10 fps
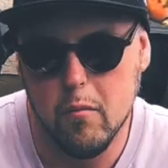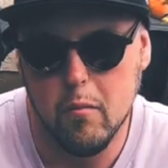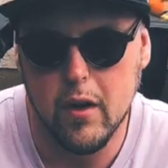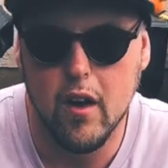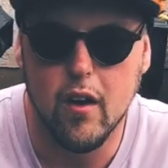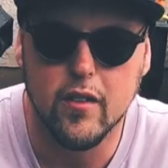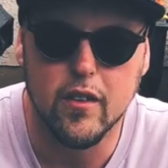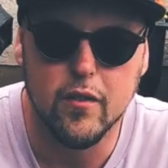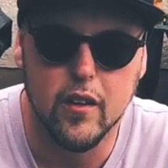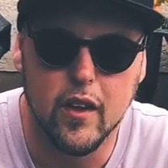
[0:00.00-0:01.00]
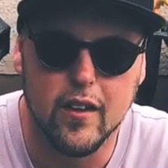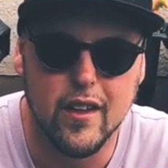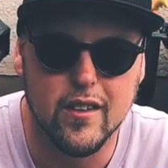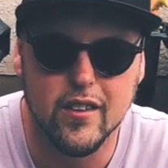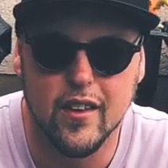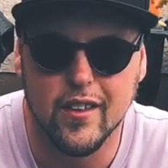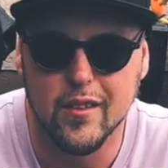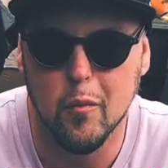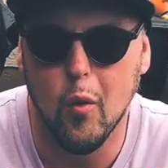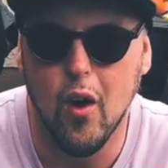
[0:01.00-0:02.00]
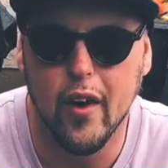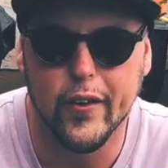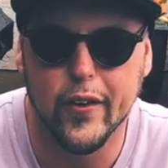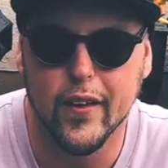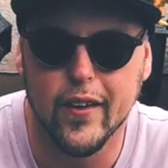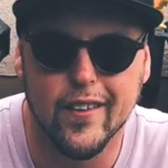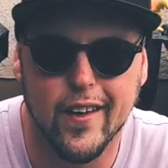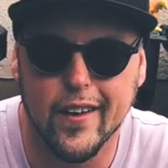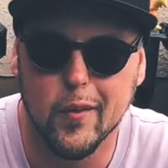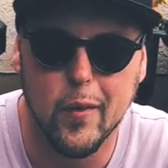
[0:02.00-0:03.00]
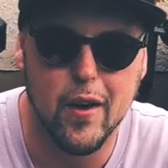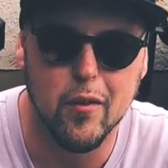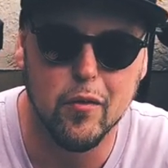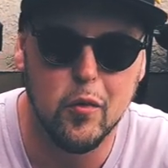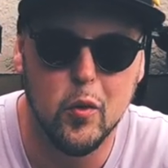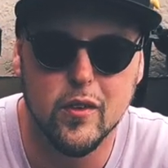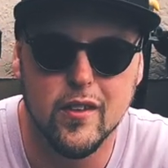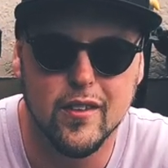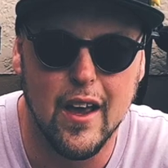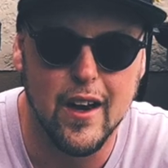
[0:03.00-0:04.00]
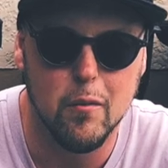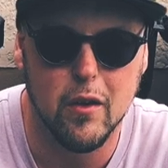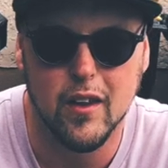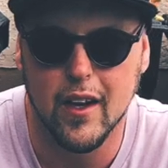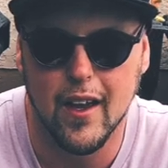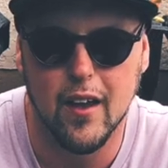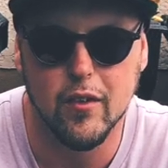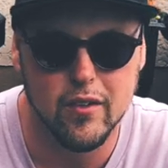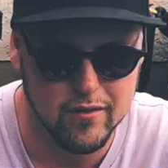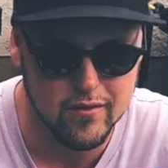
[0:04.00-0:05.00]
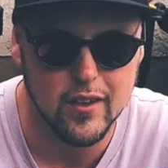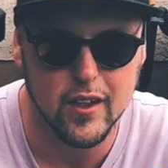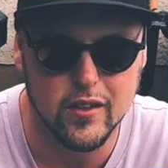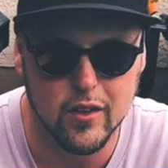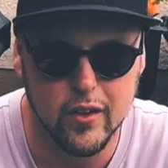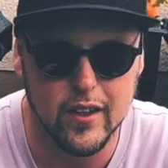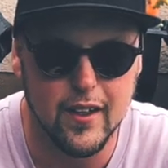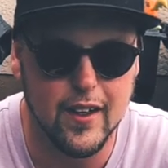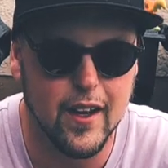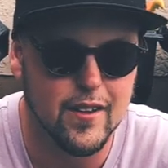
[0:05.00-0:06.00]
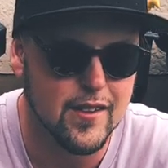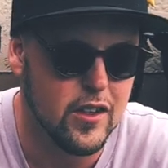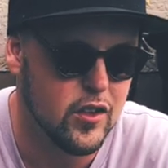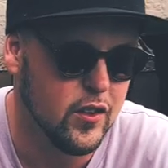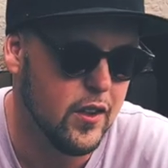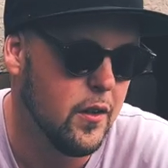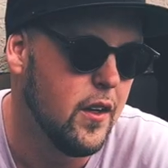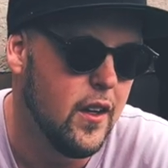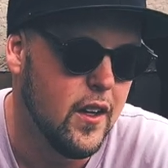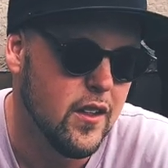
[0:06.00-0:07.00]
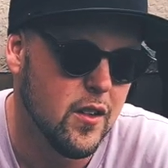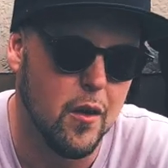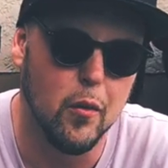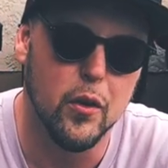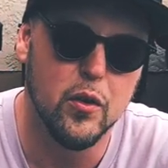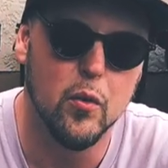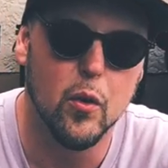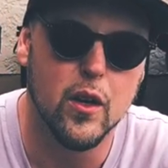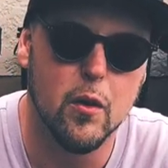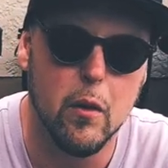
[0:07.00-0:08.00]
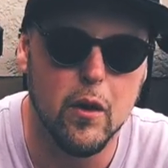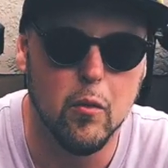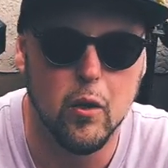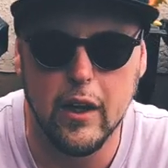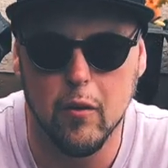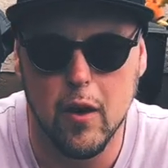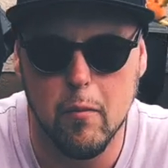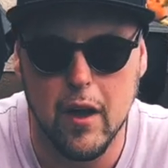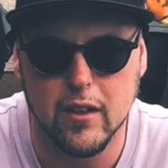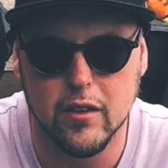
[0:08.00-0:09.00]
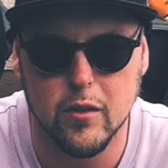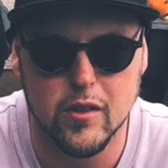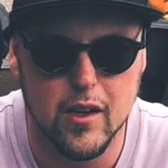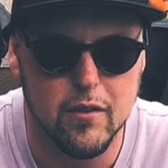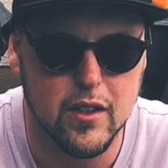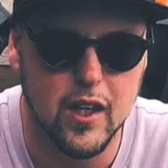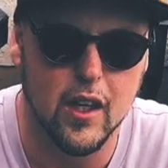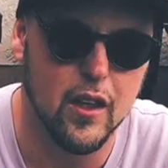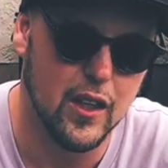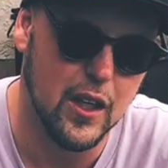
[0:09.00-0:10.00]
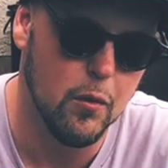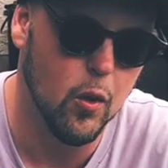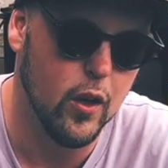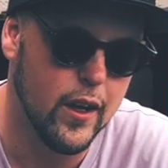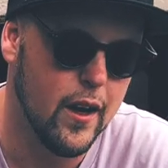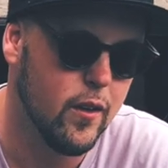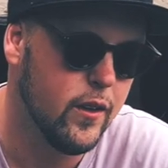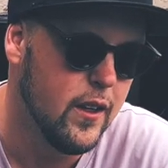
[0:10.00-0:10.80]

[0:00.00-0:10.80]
But I honestly feel like that's just like some water and like whatever food's inside of me that I haven't excreted yet essentially. So I'm not really too worried about it. We'll get right back to 217 and then keep going down.